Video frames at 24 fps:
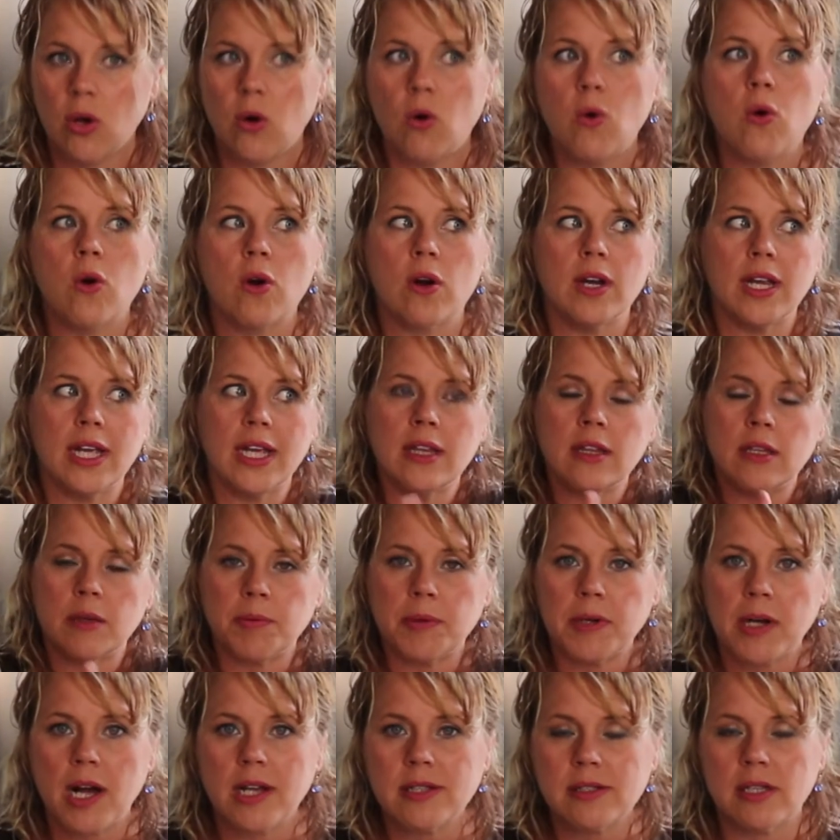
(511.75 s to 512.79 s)
or in the
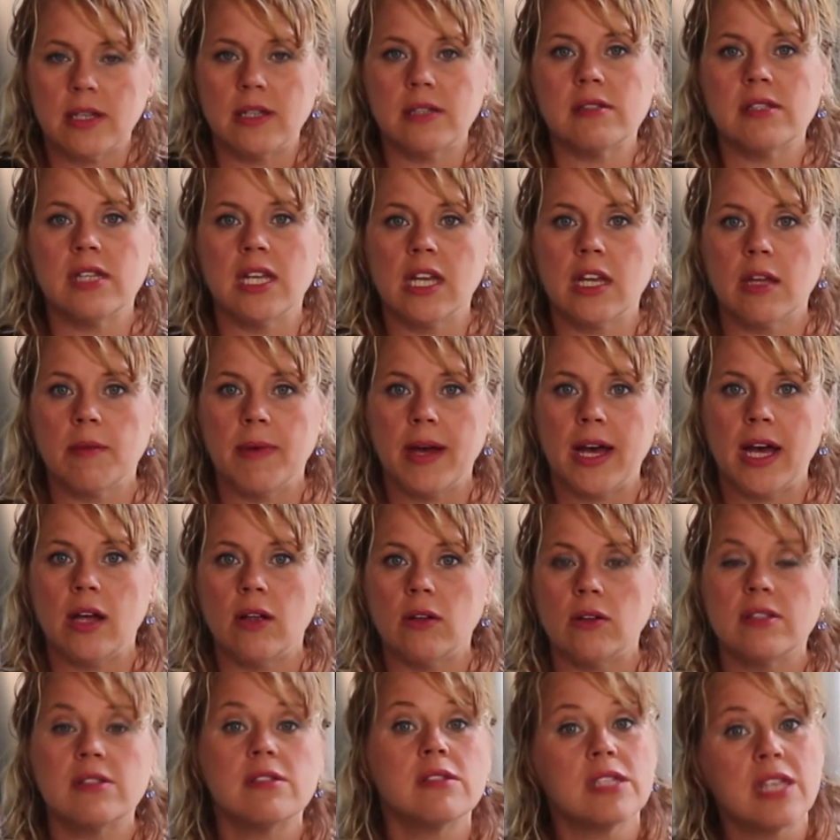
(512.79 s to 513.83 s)
process, think
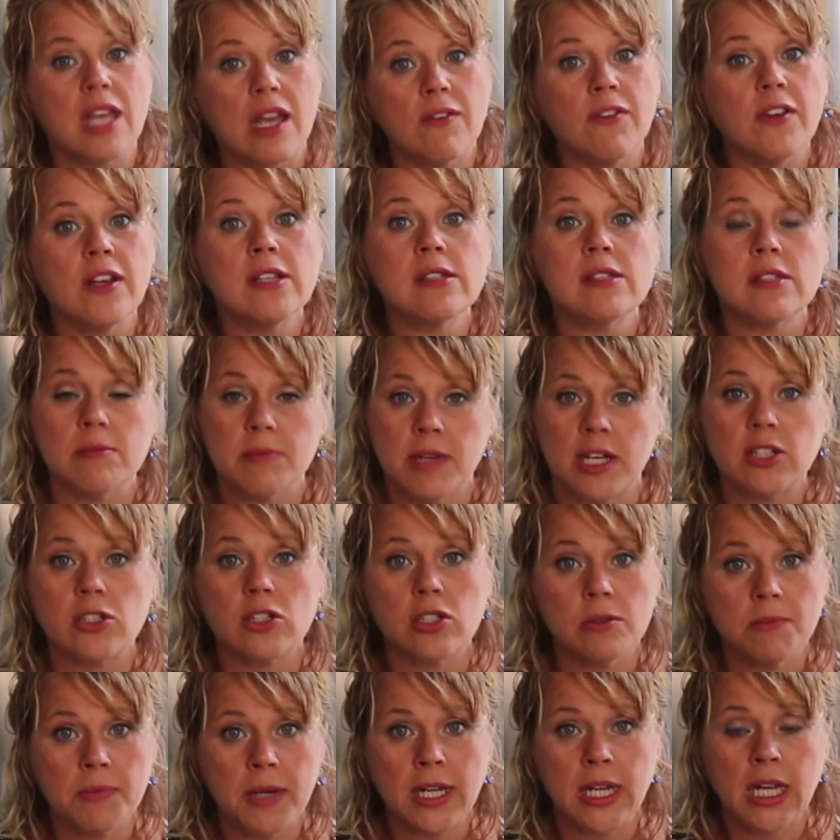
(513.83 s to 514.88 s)
about saving some
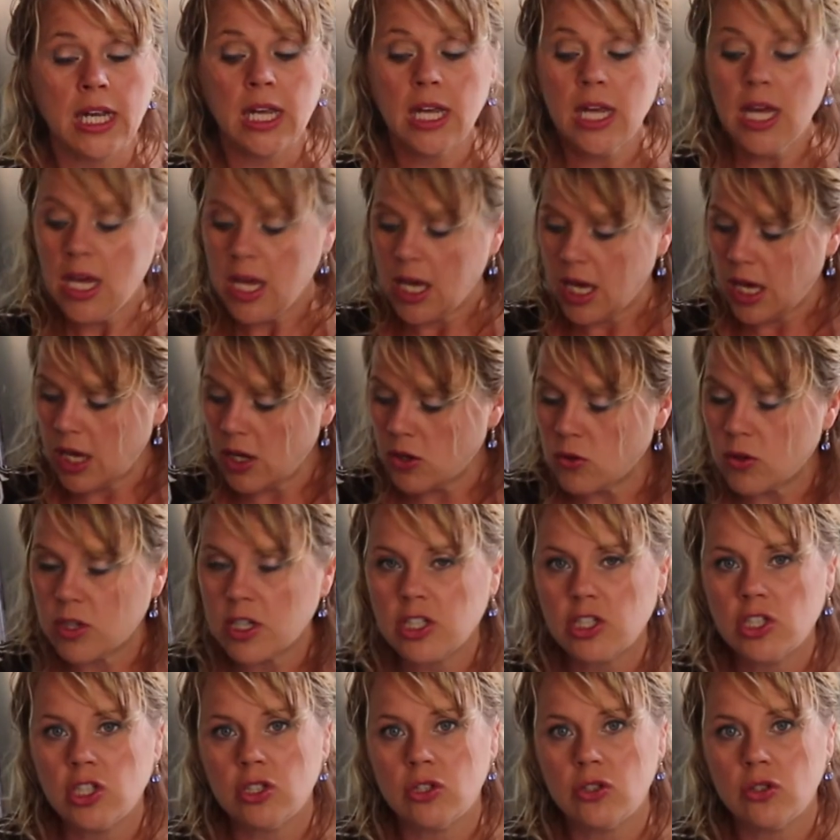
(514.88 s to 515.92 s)
extra money in order
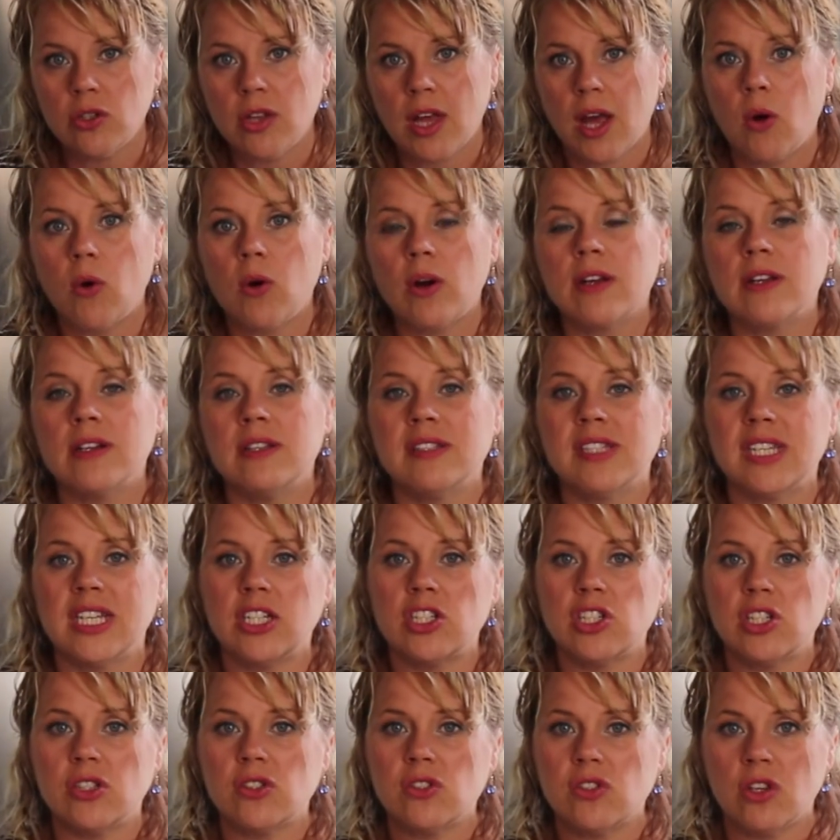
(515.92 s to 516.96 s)
to do that
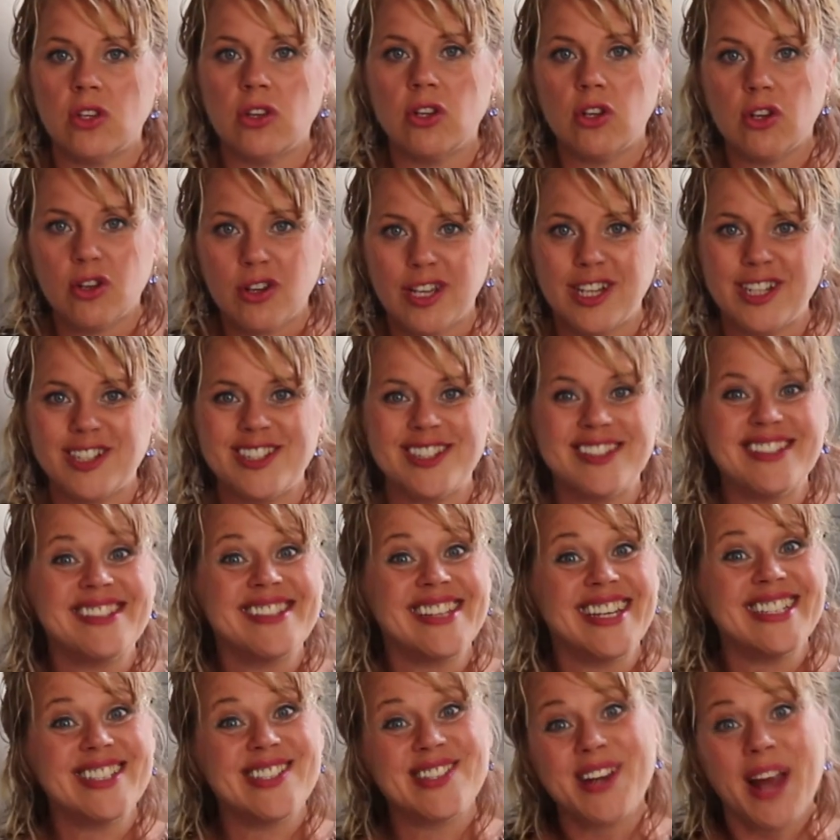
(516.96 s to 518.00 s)
organization so that your kitchen
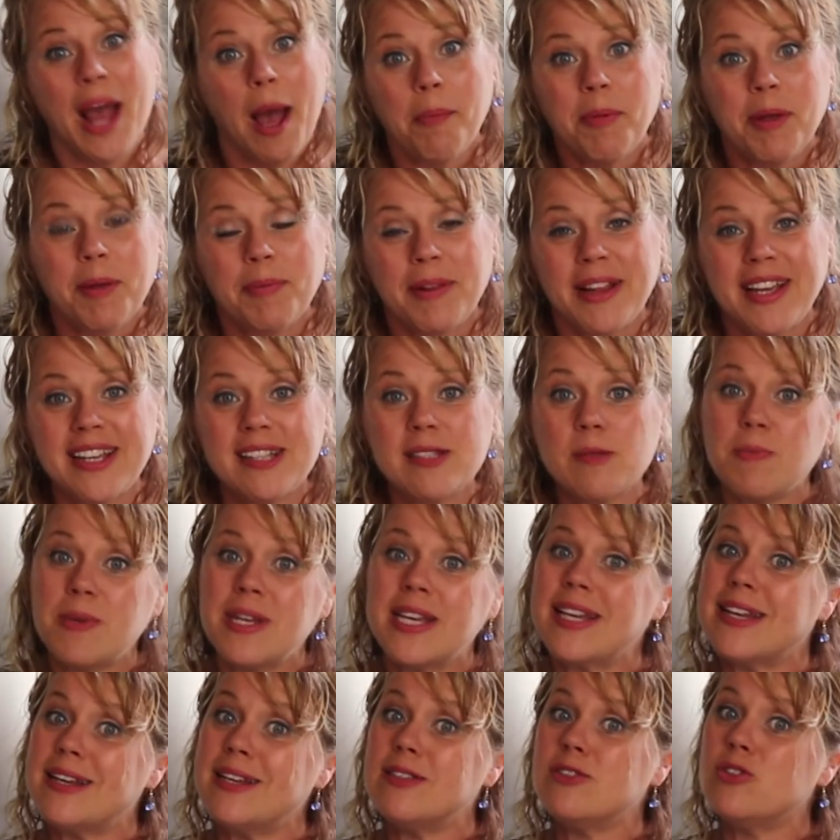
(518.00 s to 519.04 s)
stays your happy place
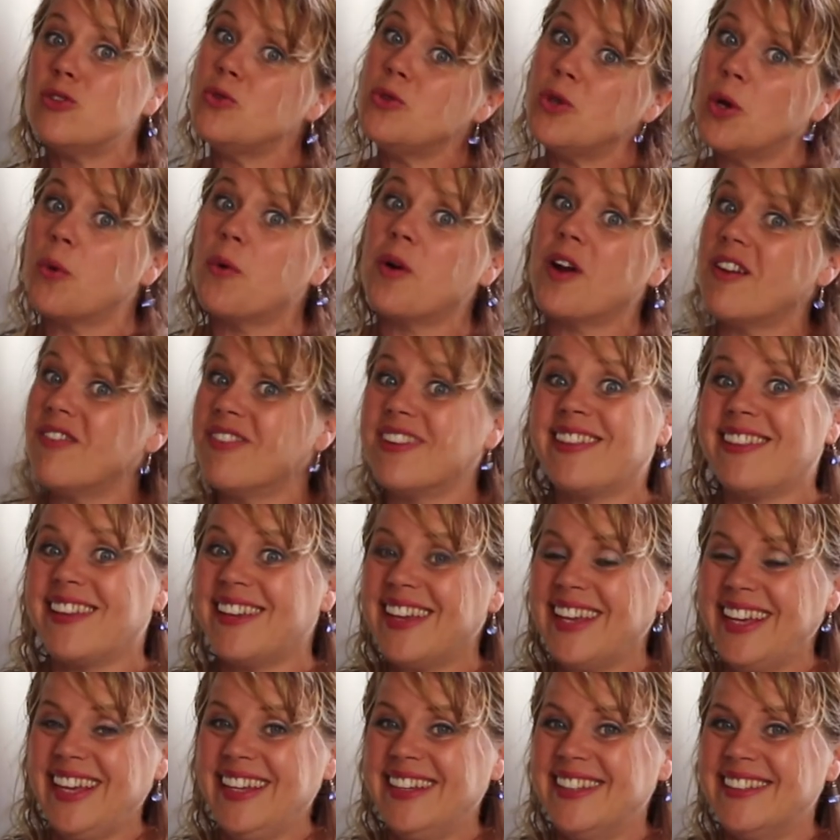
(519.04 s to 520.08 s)
because you know where everything
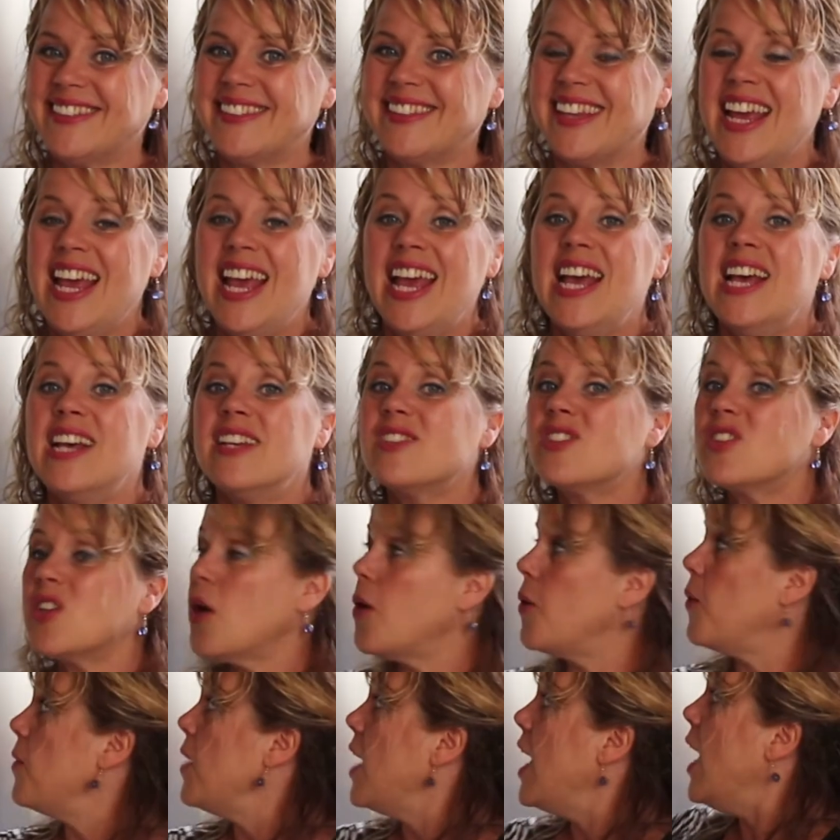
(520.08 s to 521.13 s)
is.
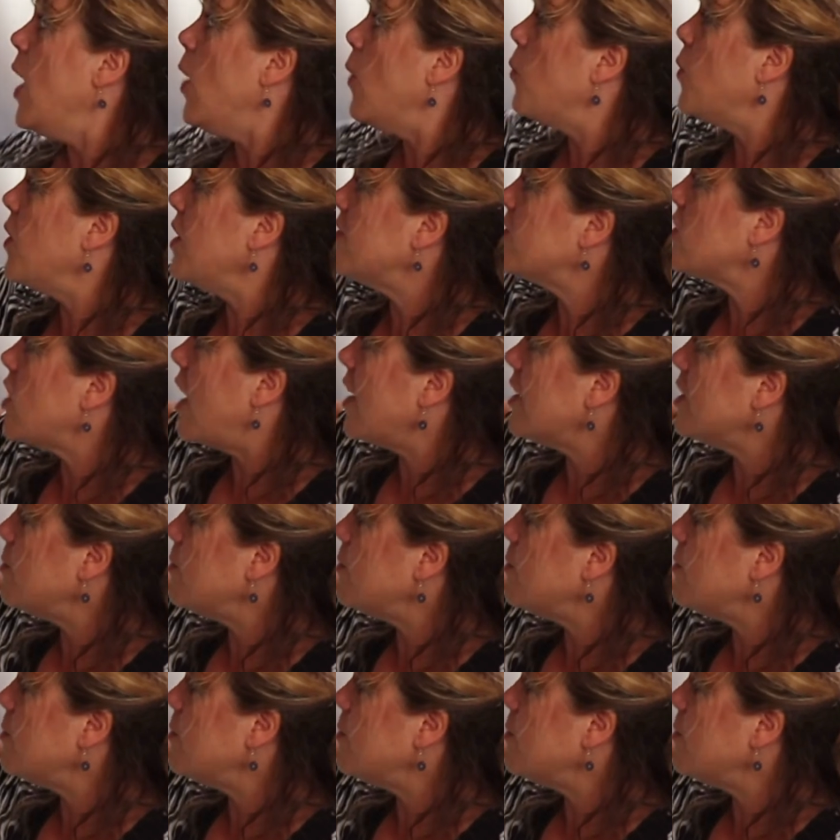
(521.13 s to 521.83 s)
So we've talked